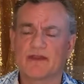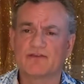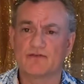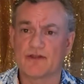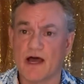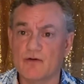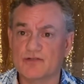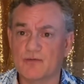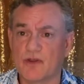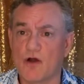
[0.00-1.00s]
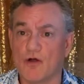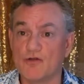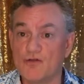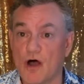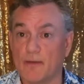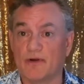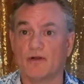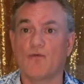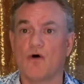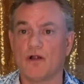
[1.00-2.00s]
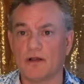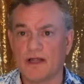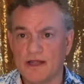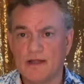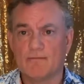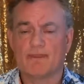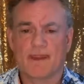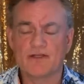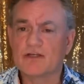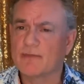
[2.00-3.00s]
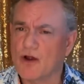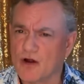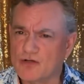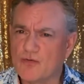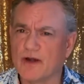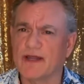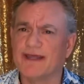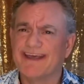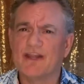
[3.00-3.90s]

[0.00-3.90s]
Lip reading: So we call nominal wall is going to be R20.